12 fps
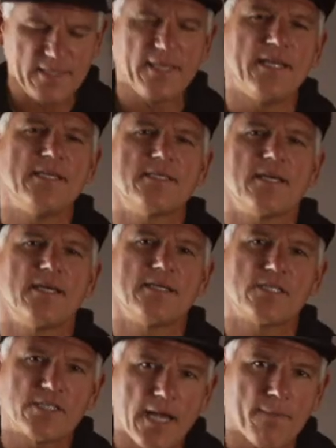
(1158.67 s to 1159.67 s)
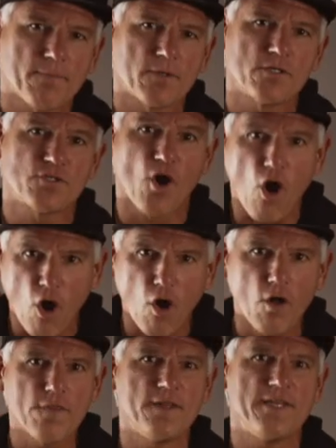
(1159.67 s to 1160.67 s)
these shepherds
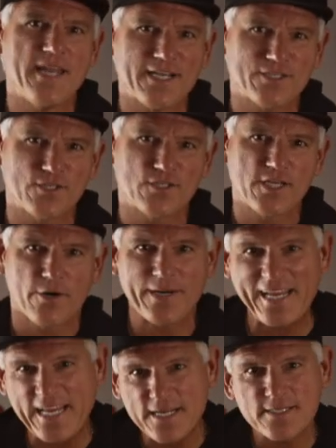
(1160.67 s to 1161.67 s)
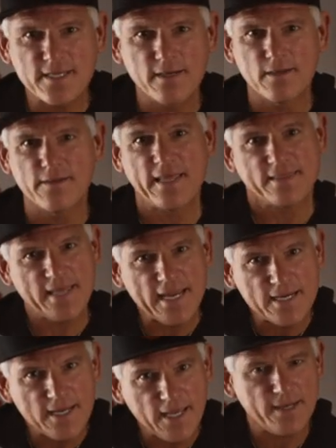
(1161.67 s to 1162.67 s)
all the necessary intel that they
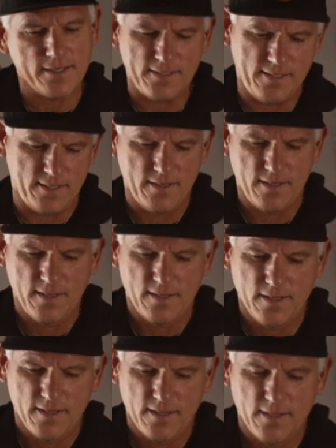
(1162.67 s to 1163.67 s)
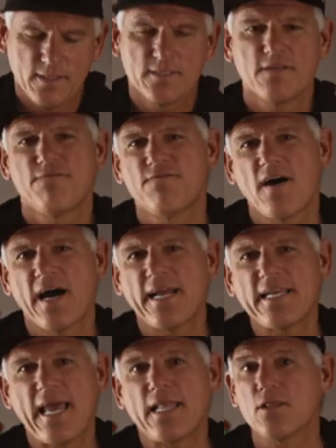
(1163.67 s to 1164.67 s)
needed to
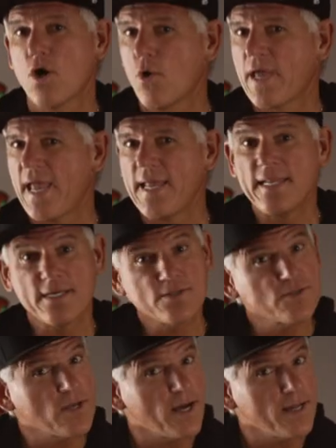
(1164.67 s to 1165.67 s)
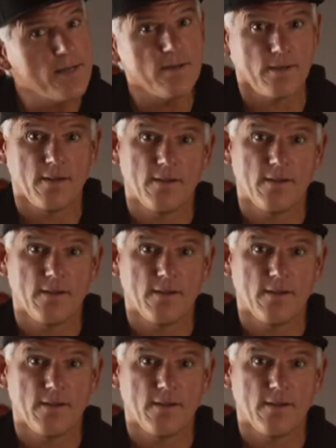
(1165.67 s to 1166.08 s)
find and locate His Son?